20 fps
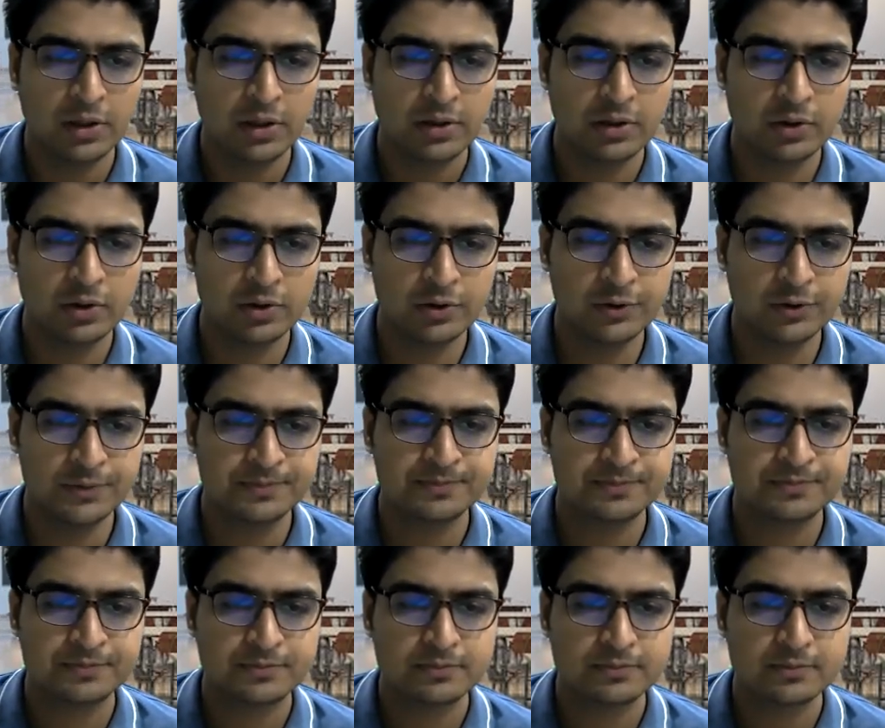
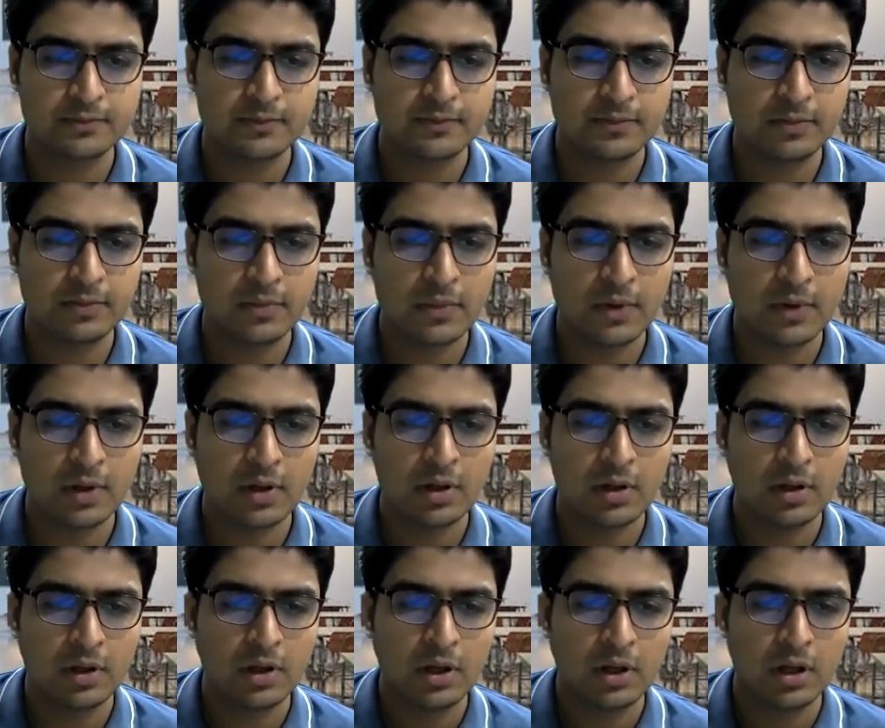So
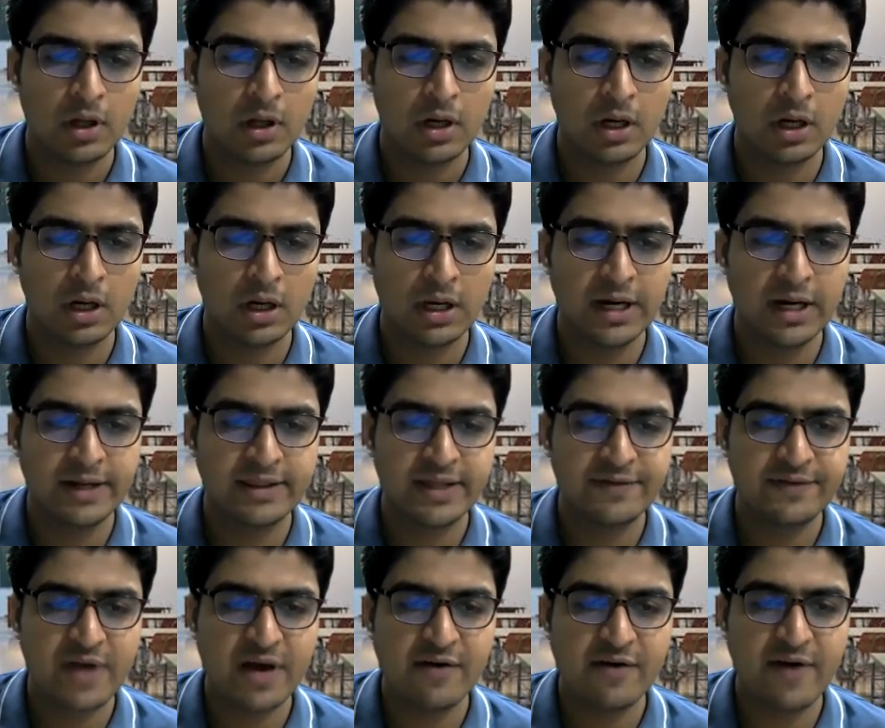let's
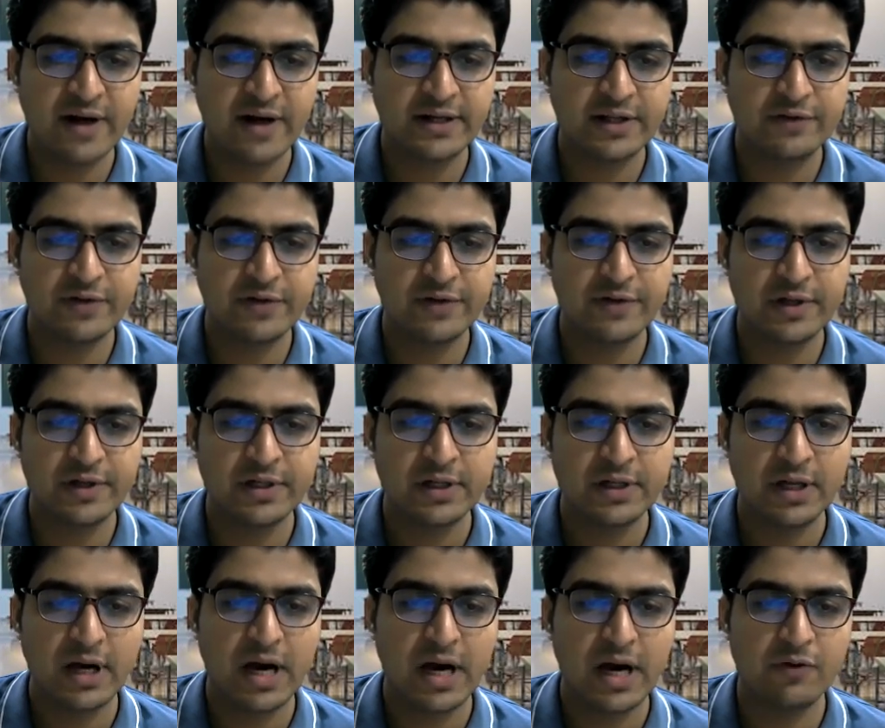say we have vector v1.
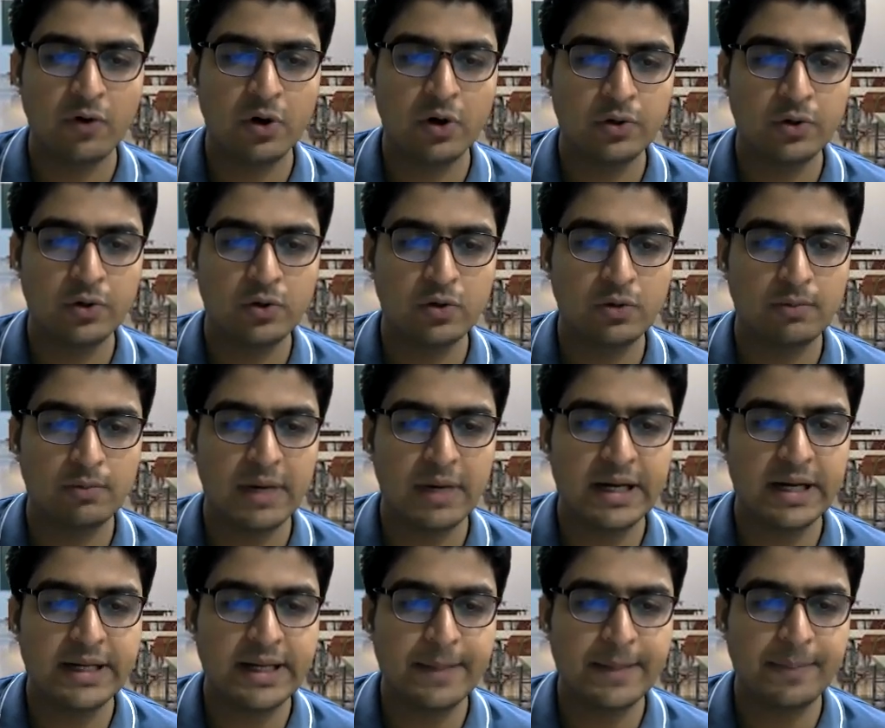I want to
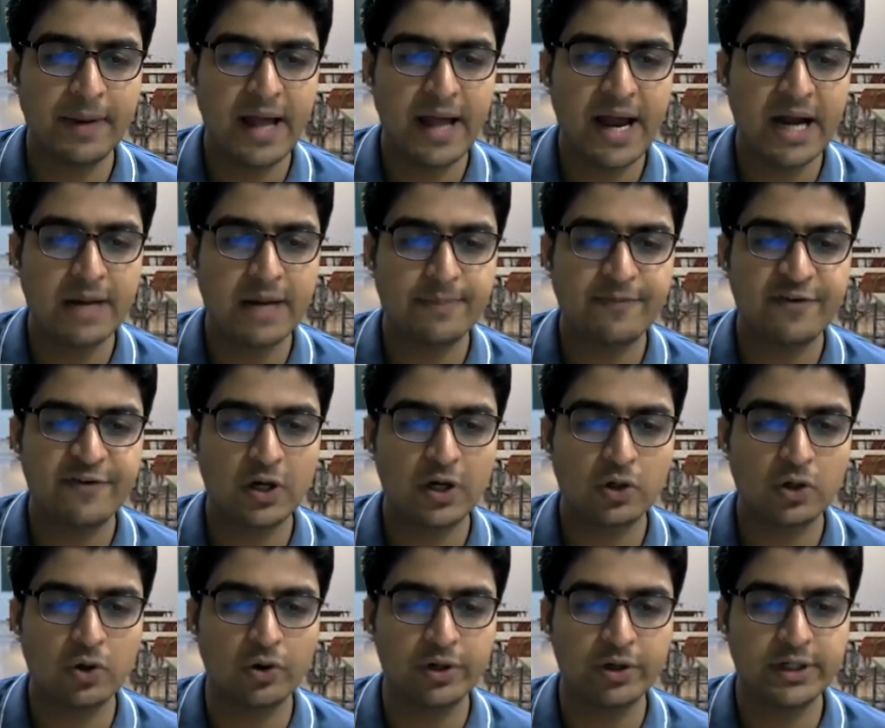multiply it with
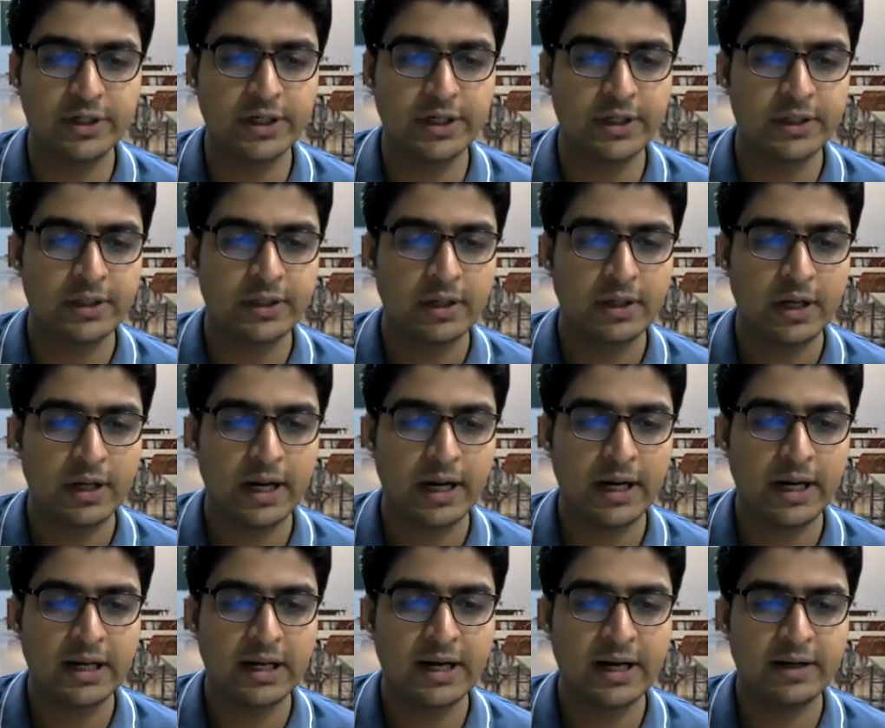a constant,
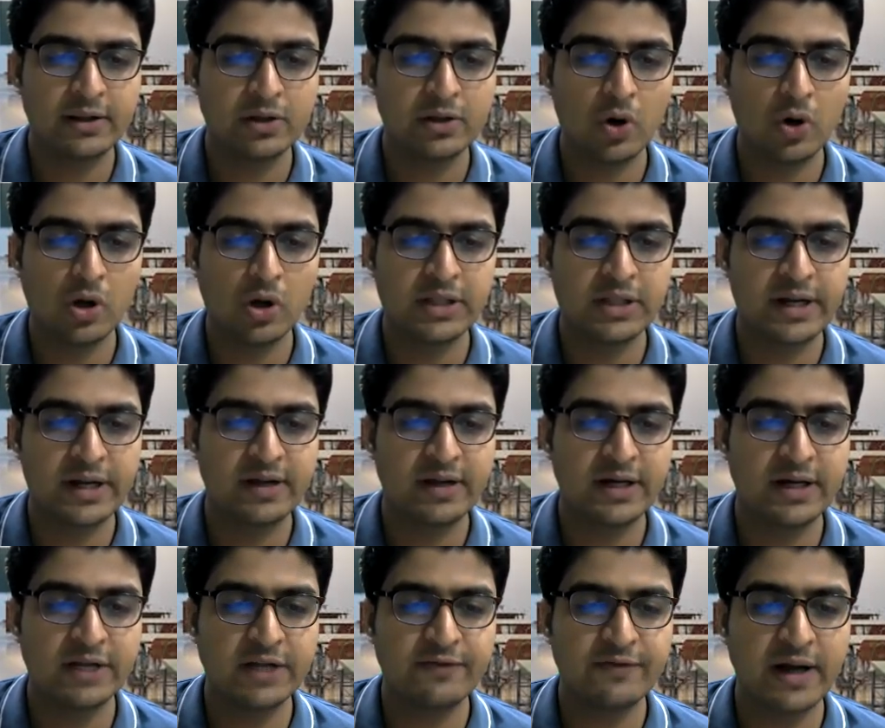and let's call the
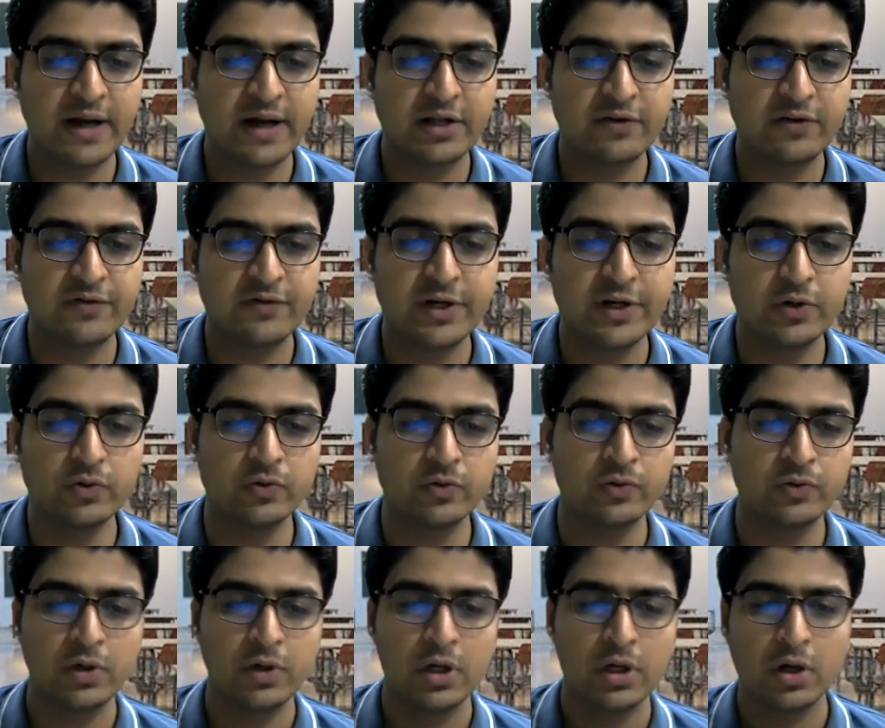resulting vector v2.